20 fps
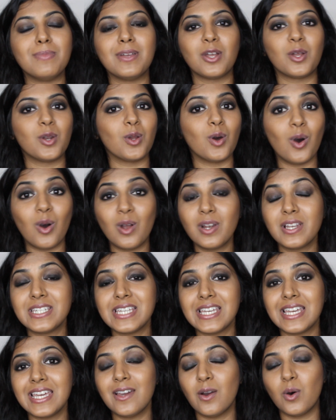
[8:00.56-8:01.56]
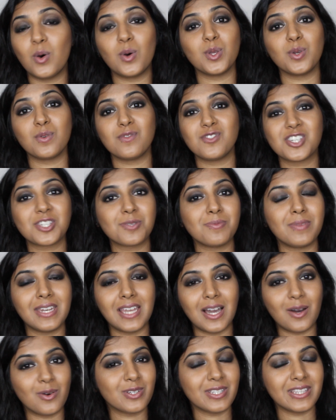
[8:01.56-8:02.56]
been on a holiday or you've just
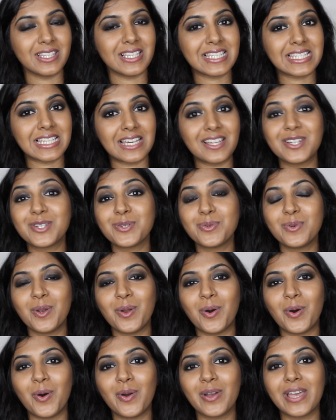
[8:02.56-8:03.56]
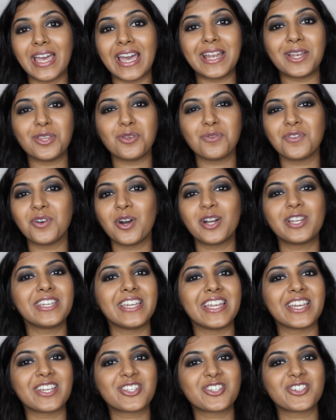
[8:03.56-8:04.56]
been out in the sun too long and you've got
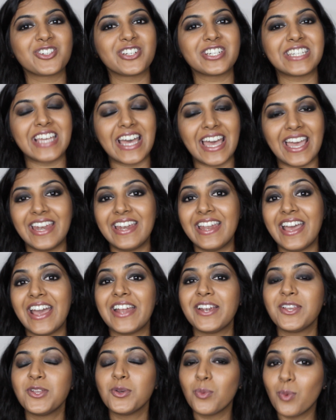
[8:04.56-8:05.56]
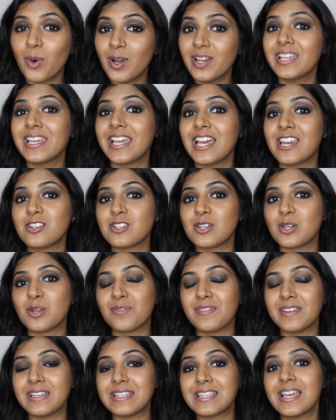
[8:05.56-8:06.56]
an extra tan and you want to get rid
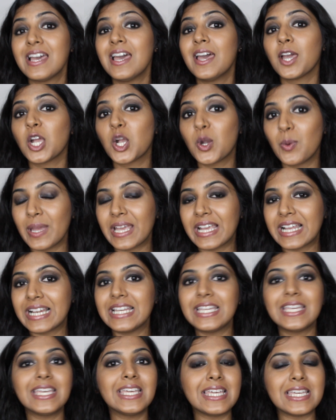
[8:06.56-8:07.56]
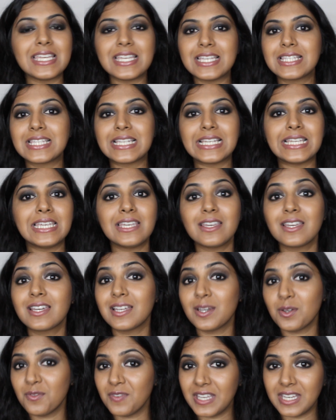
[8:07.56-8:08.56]
of it quickly, easily,
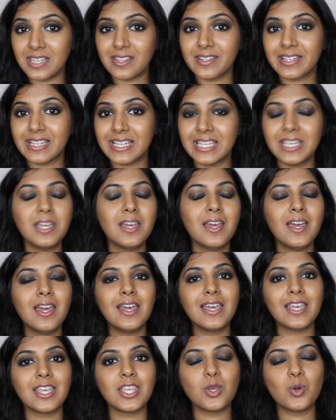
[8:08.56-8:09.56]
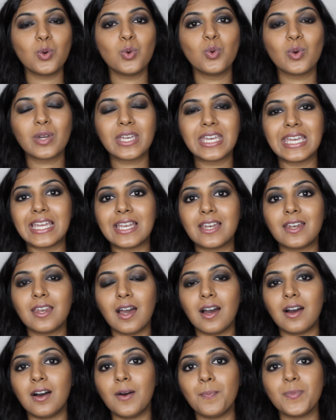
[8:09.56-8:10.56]
conveniently, you
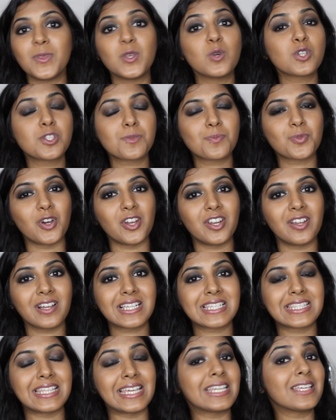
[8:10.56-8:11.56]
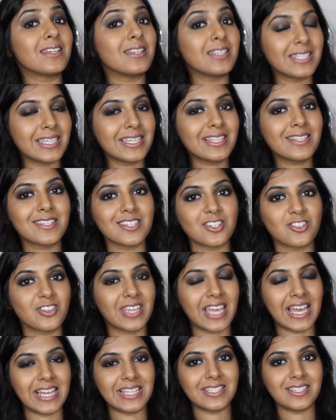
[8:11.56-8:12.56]
can use products that contain
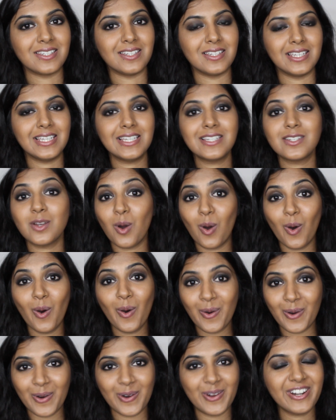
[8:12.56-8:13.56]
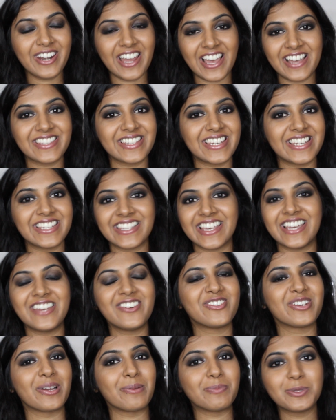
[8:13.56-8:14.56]
citric acid in it, or as I
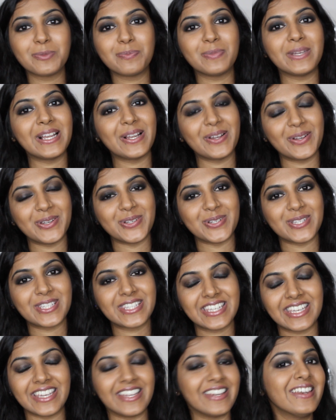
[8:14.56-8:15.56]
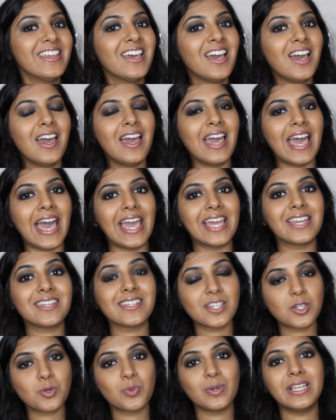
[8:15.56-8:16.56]
said, rub the peel on your skin, and
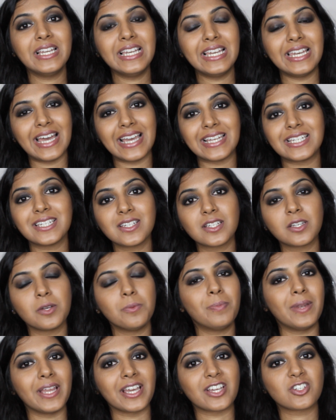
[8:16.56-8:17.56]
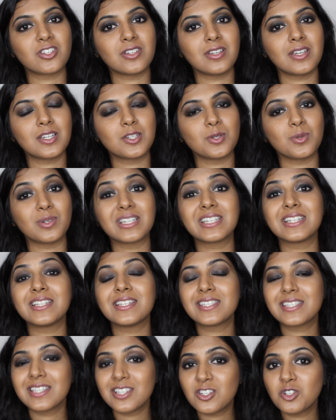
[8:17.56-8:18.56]
it will lighten complexion to a
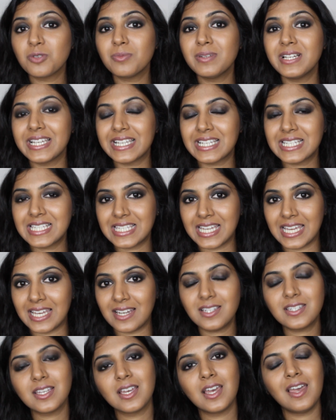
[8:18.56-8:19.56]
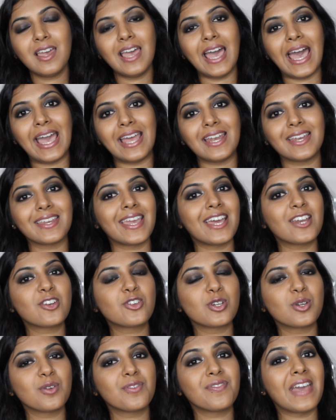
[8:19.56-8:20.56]
considerable extent and get
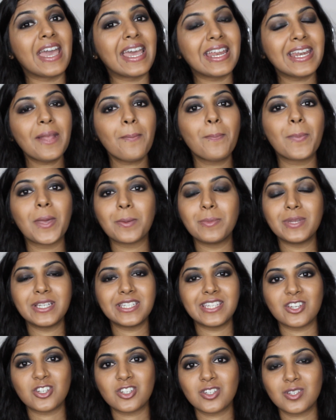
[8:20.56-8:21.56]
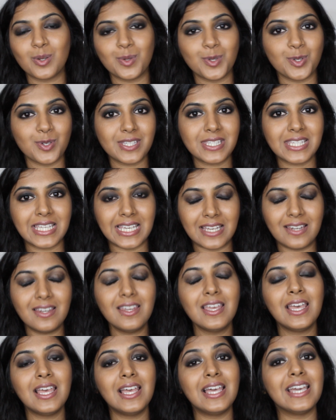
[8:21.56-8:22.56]
rid of any pigmentation on your
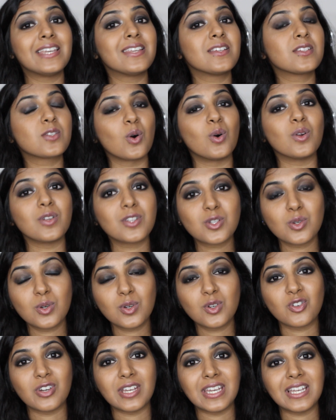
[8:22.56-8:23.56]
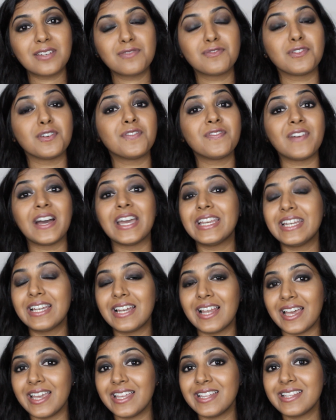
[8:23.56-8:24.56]
skin. It is also great for fine
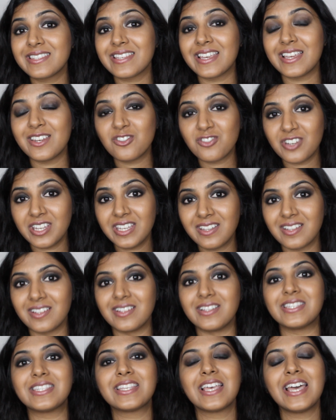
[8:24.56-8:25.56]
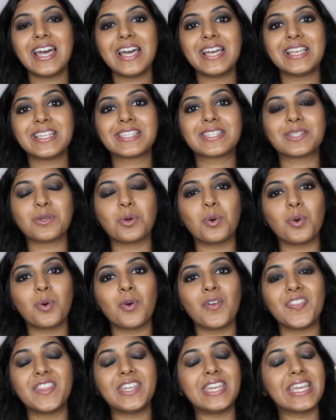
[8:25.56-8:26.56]
lines and wrinkles.
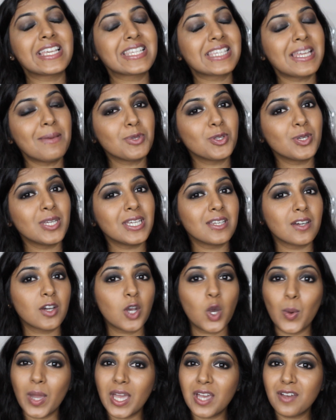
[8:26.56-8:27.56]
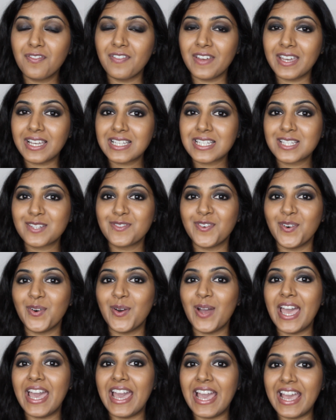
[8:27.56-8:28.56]
So the next time you need a quick fix
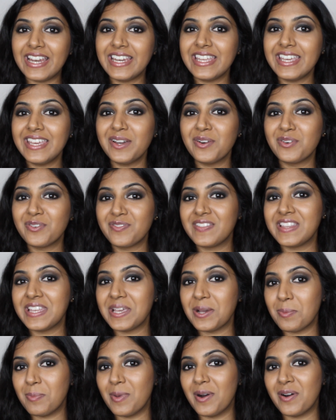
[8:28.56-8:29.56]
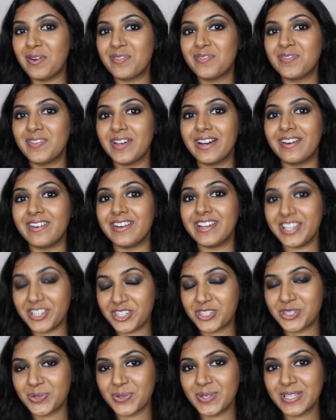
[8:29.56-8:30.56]
for any of the above
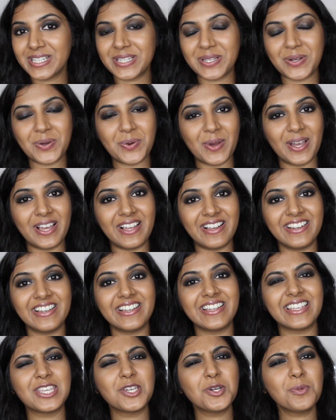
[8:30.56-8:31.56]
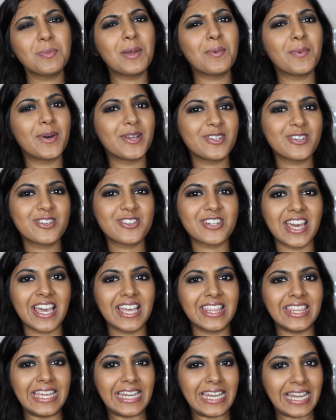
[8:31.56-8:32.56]
issues, well, you may want to
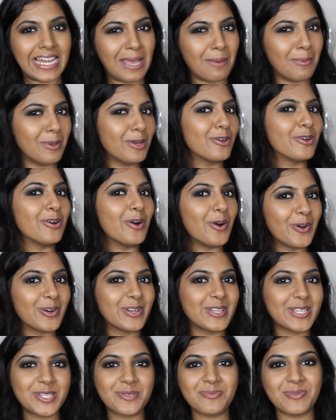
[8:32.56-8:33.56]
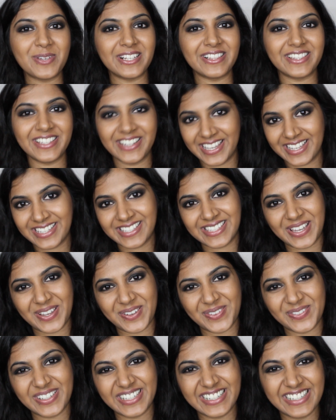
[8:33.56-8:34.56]
try that lemon or orange peel the next
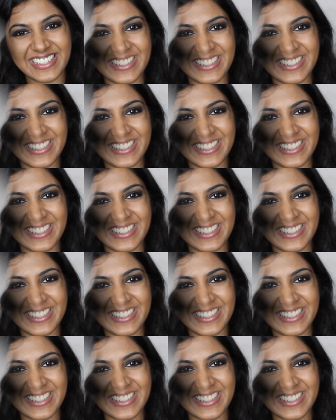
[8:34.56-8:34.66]
time.